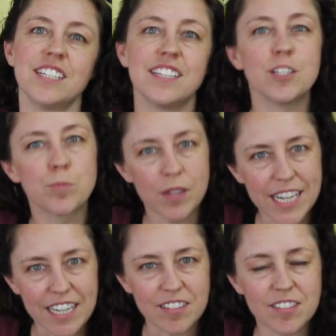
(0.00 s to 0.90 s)
these
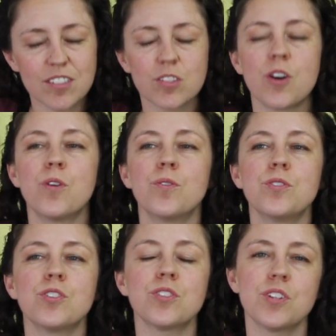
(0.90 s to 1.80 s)
plants.
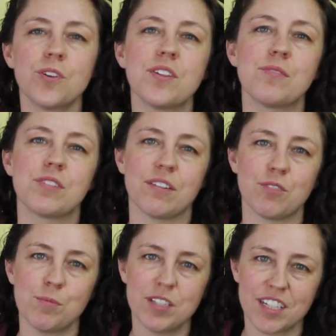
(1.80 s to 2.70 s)
So just know that with
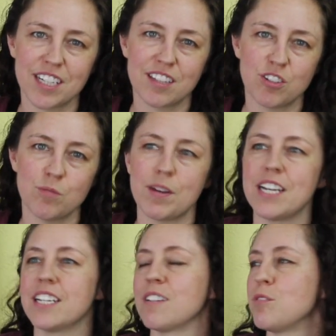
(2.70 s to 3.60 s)
every mistake that you
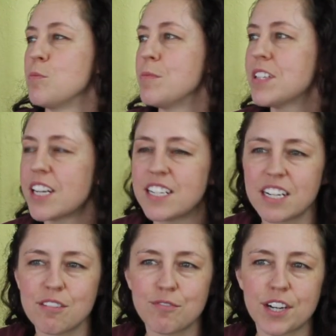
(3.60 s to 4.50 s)
make, if you
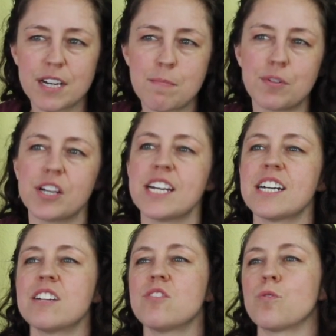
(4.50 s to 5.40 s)
misidentify a
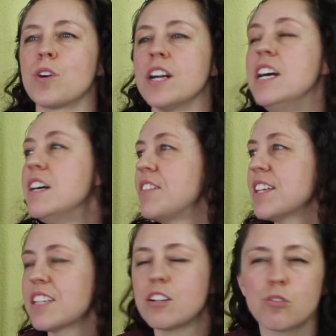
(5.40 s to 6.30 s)
plant or
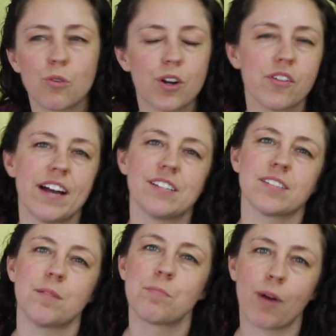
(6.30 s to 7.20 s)
think that an oil has
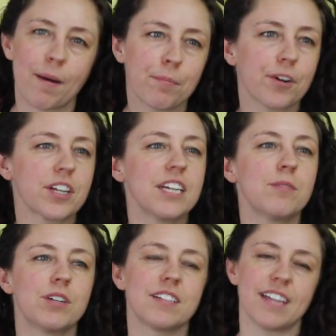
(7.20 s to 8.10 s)
some property
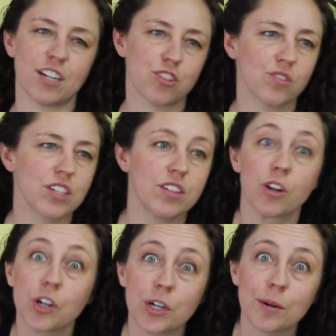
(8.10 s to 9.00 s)
when it's actually the
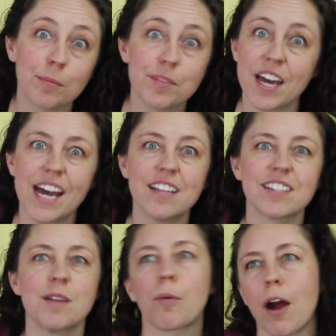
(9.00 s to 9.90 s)
herb that has
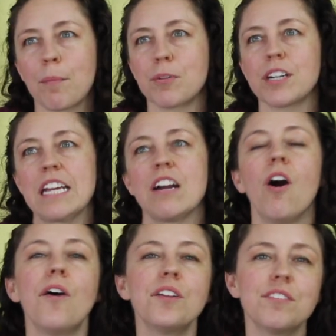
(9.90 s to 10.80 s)
that property,
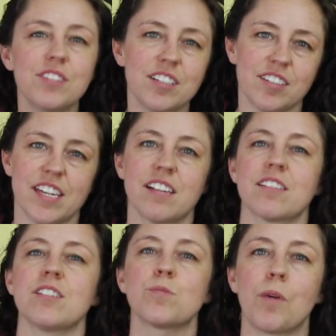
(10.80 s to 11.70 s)
all of these things
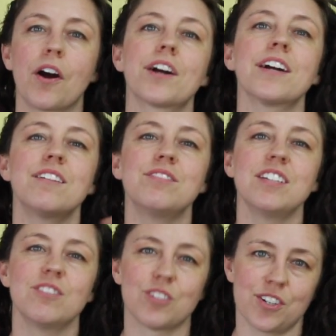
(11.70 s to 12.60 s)
is part of
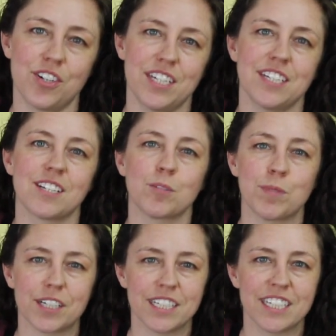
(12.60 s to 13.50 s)
the learning
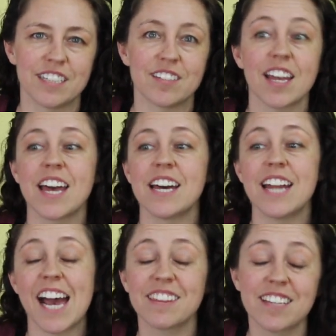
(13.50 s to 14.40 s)
experience.
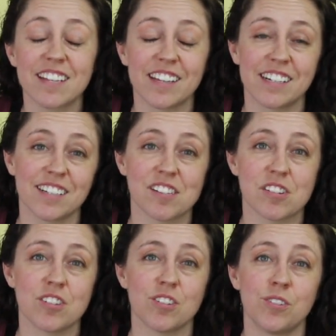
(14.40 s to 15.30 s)
And at the Atlantic
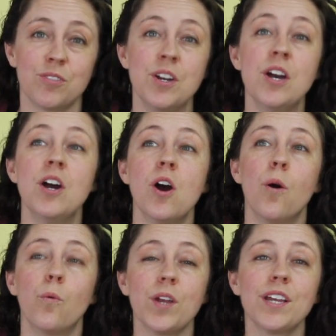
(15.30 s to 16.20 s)
Institute,
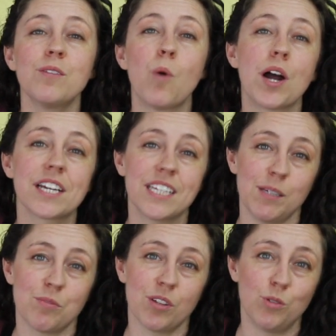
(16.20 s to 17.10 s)
we want to
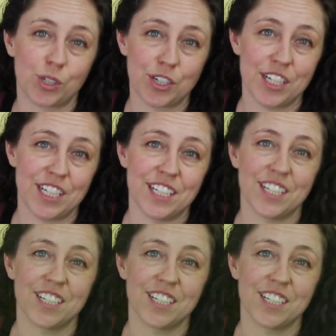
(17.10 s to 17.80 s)
keep the learning